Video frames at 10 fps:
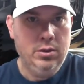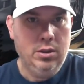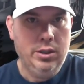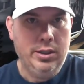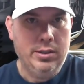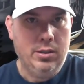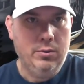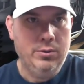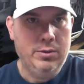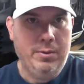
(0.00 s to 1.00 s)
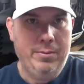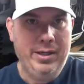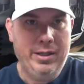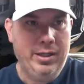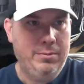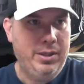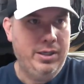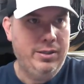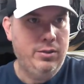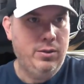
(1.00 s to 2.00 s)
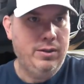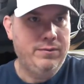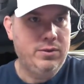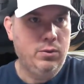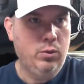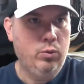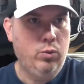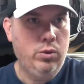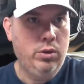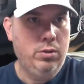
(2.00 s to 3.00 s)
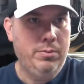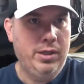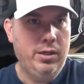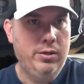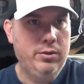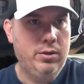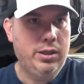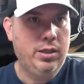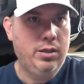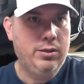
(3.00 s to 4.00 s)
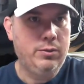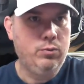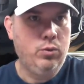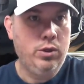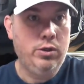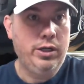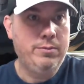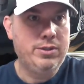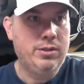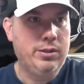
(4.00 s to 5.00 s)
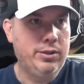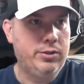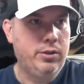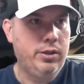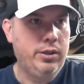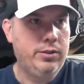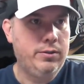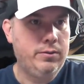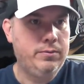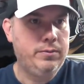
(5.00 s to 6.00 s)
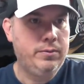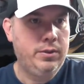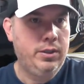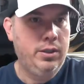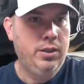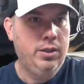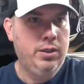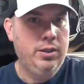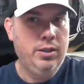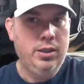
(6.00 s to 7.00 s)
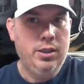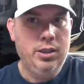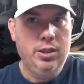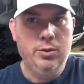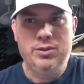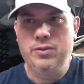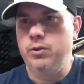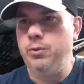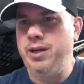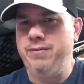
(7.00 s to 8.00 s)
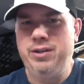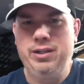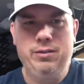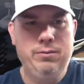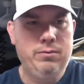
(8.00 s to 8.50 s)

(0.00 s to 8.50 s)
All right, that's all the ones on my main account, but I know I've sold one on my other account and one on Amazon yesterday. So, do we have any?